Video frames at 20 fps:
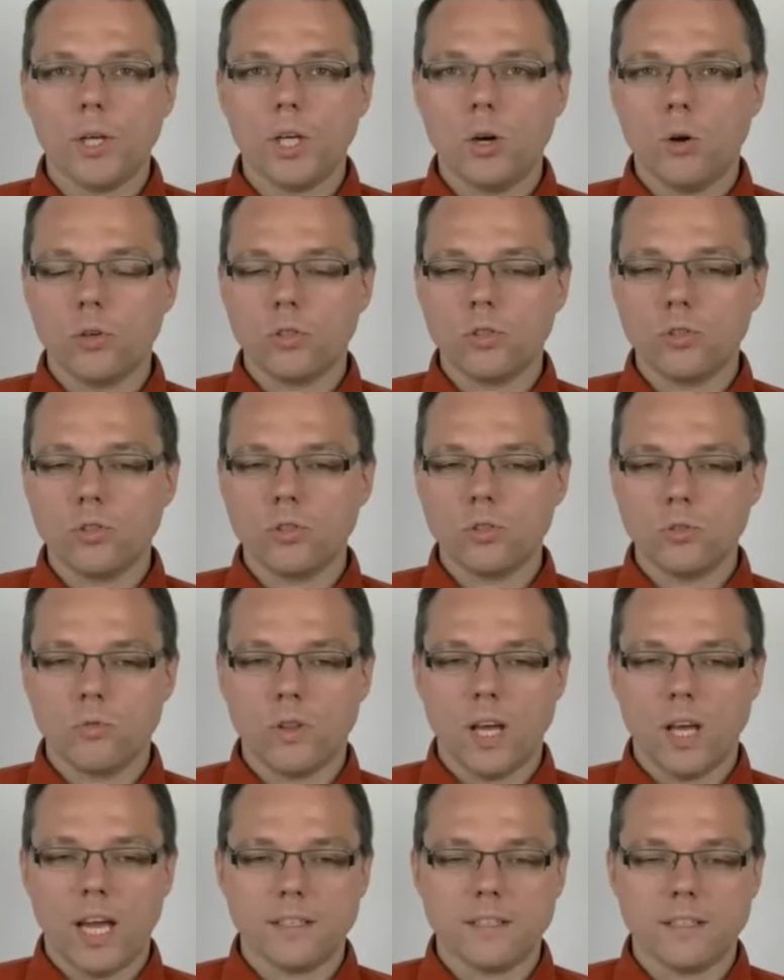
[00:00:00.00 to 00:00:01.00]
going to
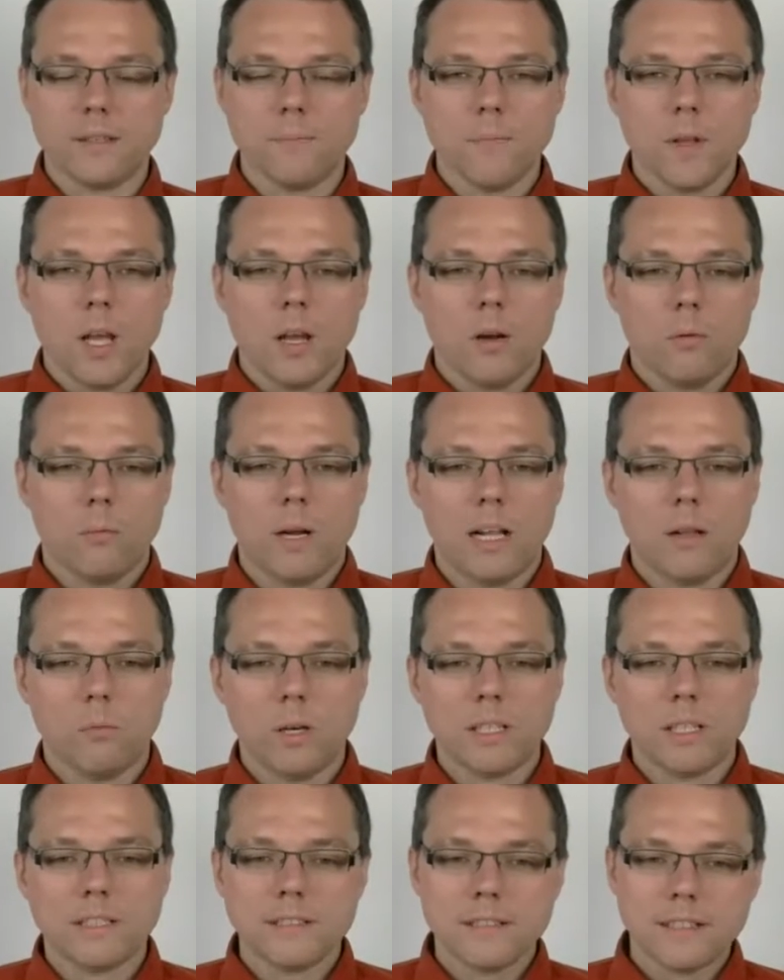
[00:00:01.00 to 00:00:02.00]
do that? Well,
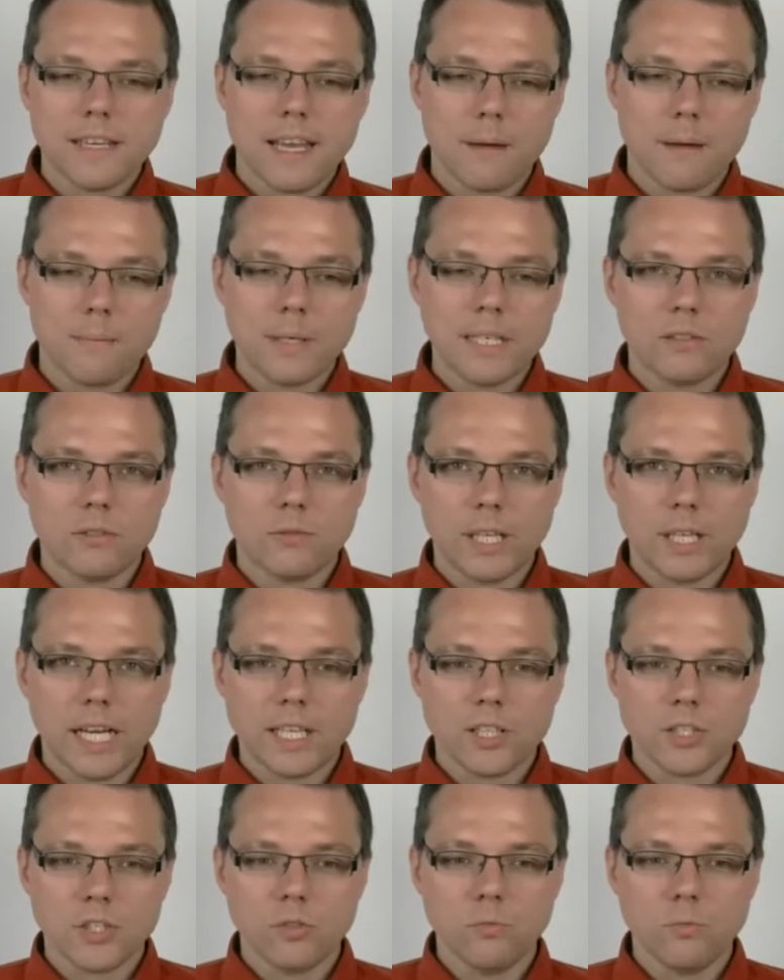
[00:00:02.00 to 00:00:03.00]
what is the chemical
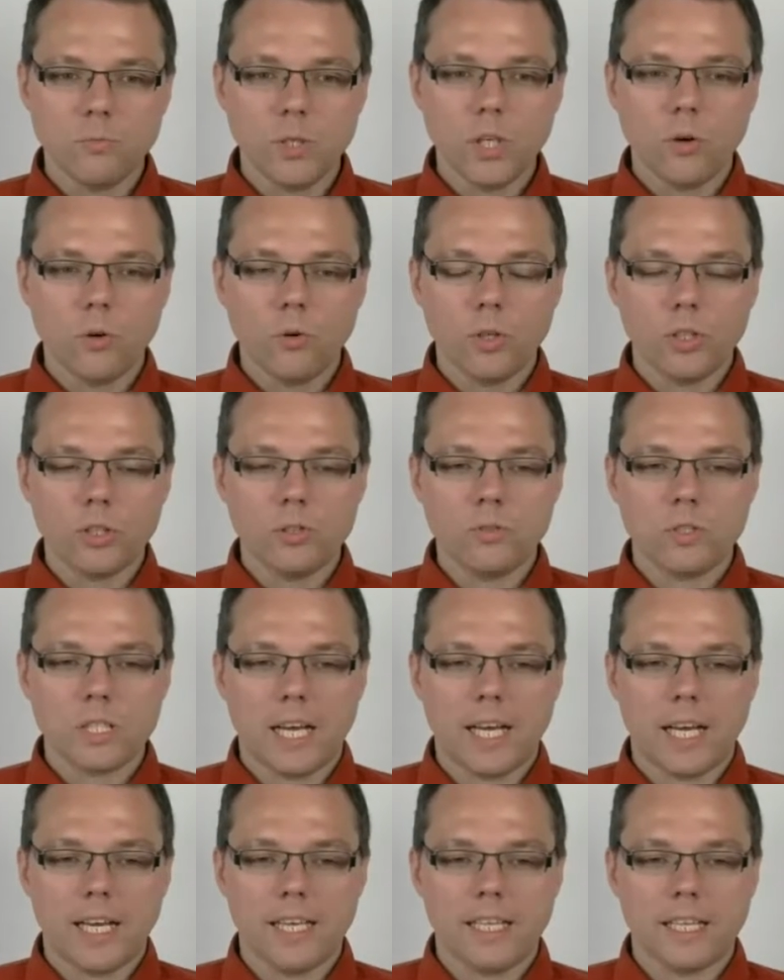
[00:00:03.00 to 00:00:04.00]
reaction? We're going to
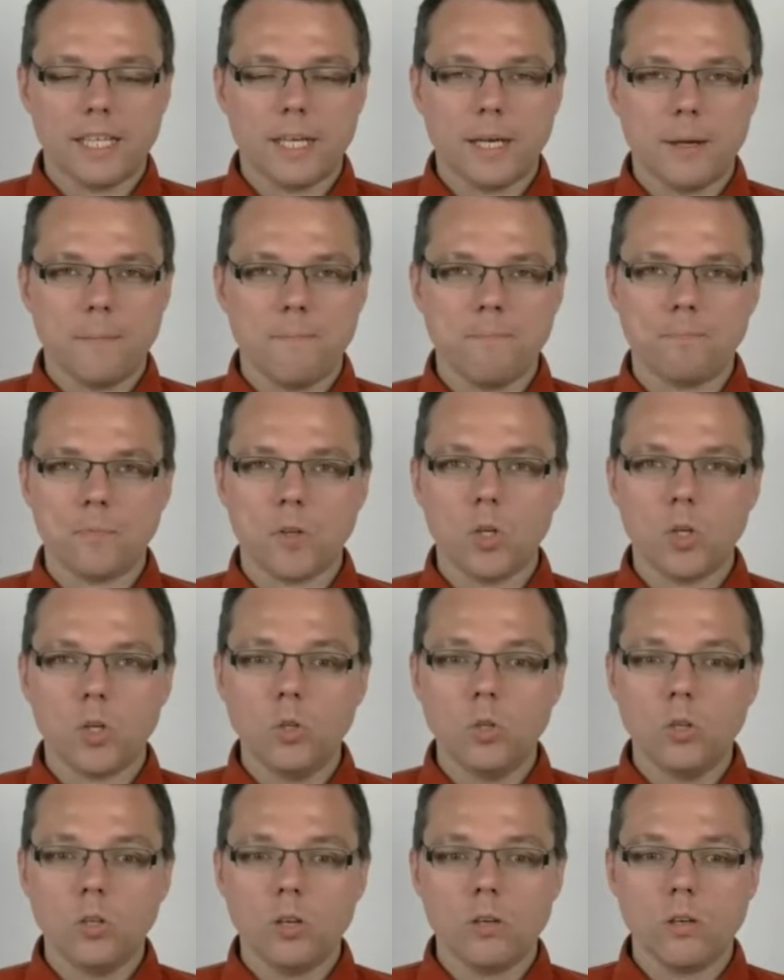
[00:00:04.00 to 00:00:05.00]
take
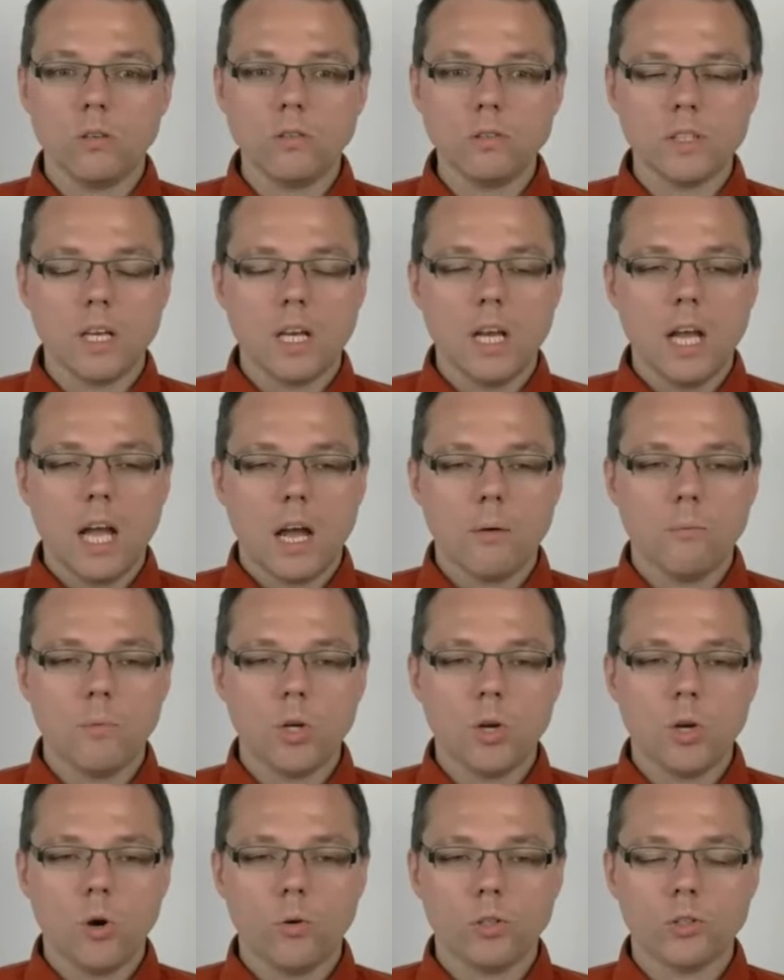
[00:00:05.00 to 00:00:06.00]
glucose, and we're
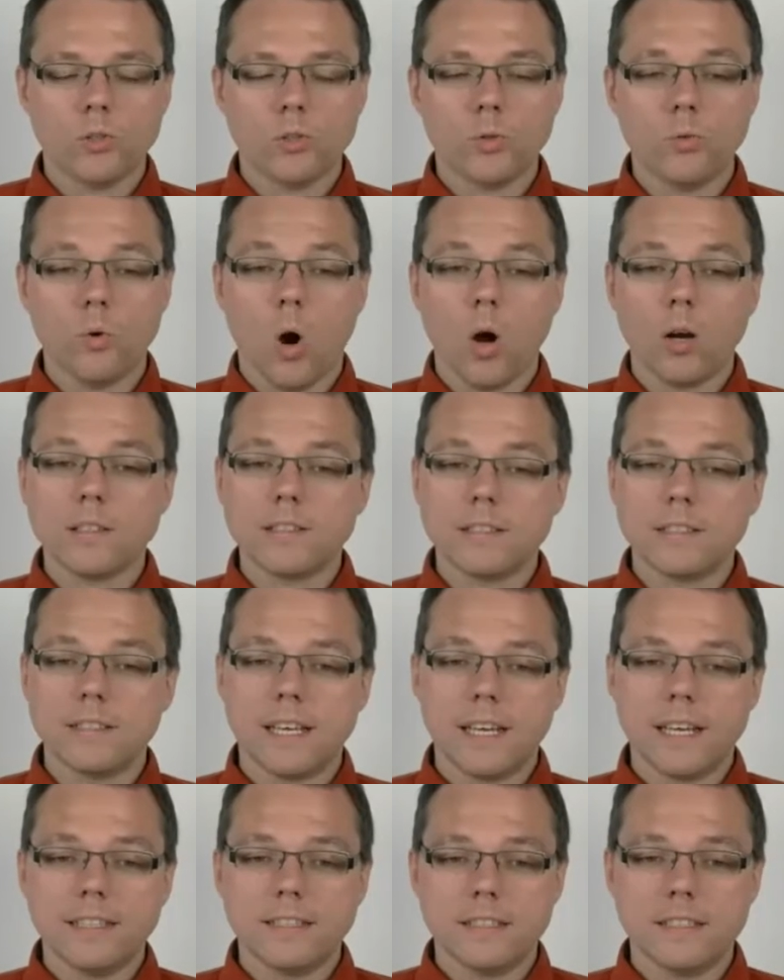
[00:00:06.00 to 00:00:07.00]
going to
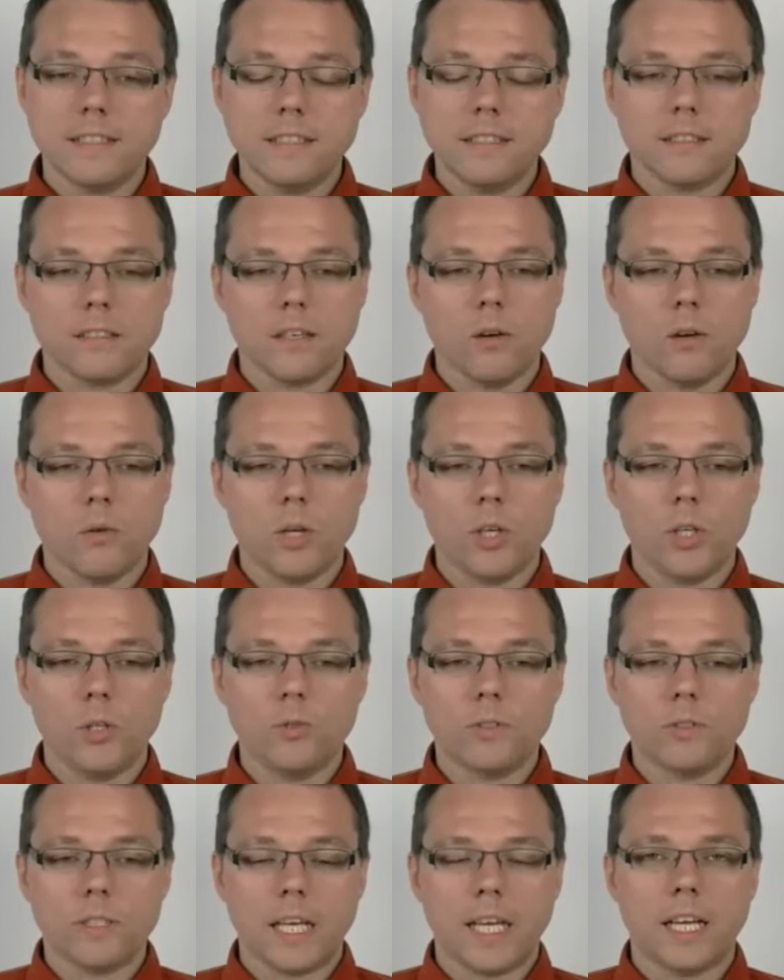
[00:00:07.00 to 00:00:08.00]
oxidate it. So we're
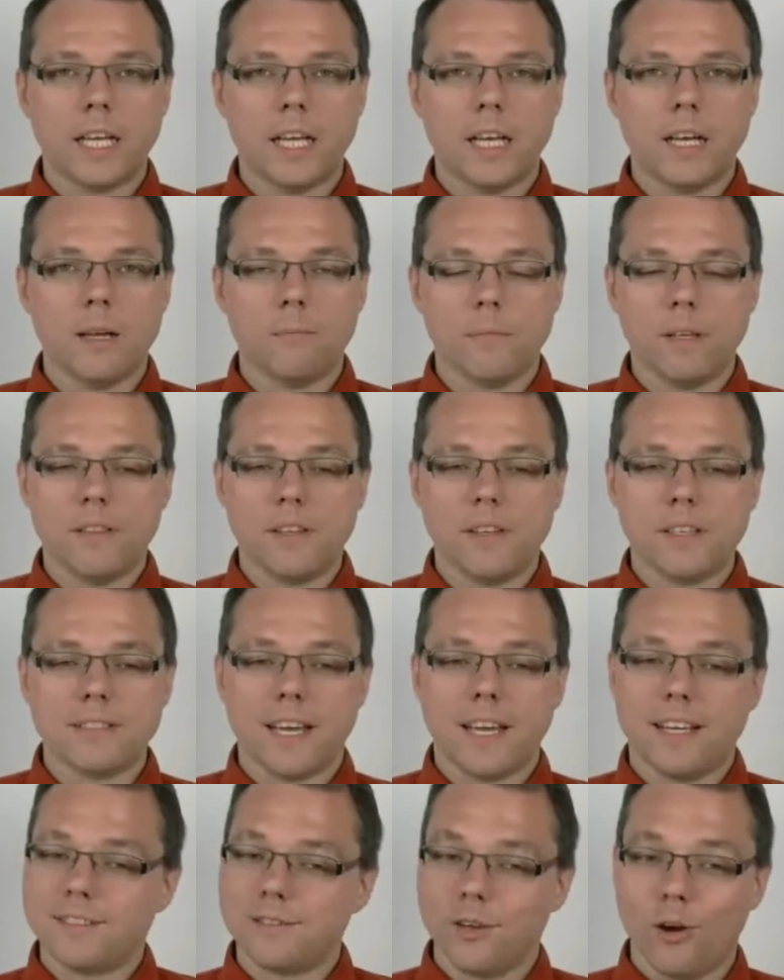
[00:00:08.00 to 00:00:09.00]
using, in this
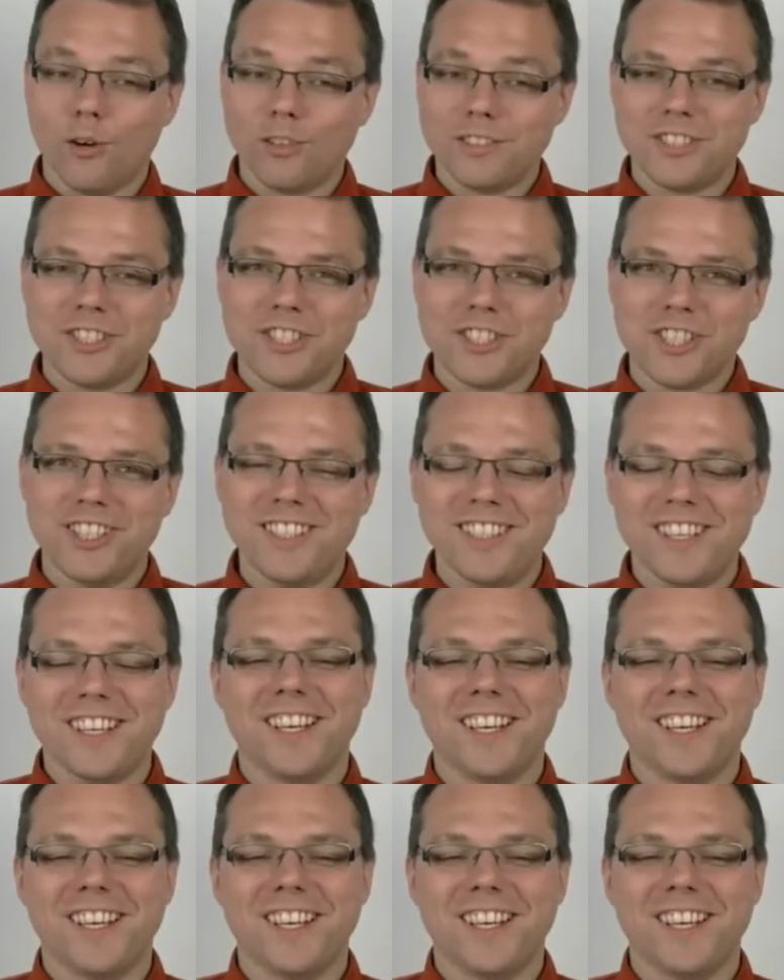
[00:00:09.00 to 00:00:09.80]
case, oxygen